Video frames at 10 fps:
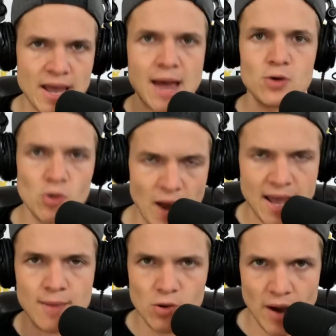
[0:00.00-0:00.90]

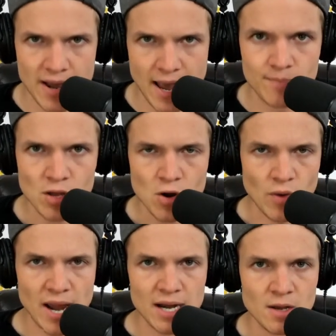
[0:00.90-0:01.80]
am,
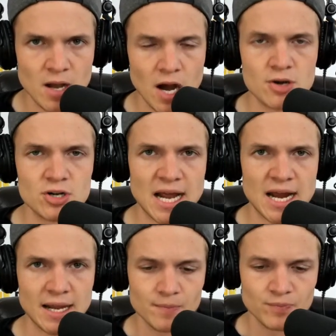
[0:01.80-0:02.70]
right?
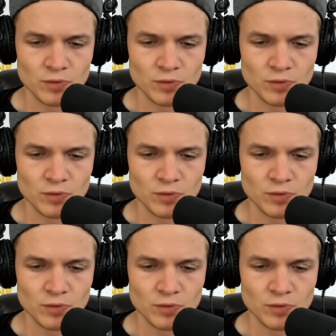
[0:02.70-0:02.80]
Understanding,